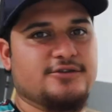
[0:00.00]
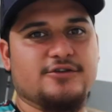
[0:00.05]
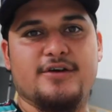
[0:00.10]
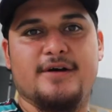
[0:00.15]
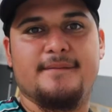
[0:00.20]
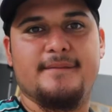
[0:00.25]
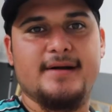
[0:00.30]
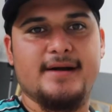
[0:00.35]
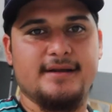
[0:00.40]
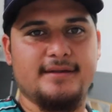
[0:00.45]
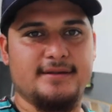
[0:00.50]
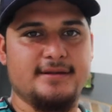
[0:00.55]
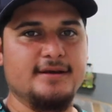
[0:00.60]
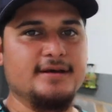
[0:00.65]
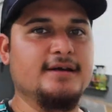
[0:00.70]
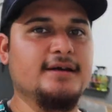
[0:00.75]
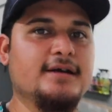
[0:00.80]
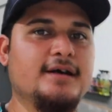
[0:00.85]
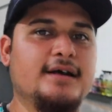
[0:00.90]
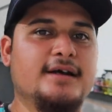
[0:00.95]
or a month.
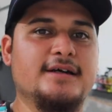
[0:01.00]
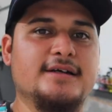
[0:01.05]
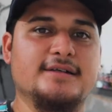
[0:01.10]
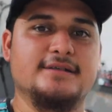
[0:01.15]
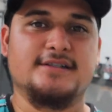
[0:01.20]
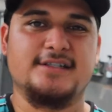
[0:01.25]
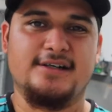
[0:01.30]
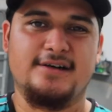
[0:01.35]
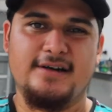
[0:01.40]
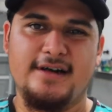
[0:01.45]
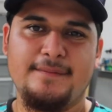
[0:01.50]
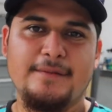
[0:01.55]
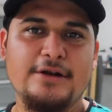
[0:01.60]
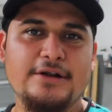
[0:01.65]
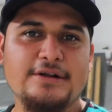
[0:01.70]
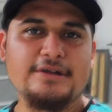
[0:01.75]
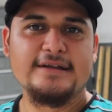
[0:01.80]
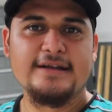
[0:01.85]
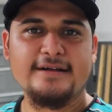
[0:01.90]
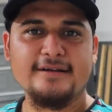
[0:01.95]
So let me
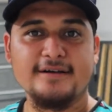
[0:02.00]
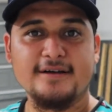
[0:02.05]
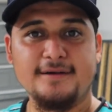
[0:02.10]
know down in the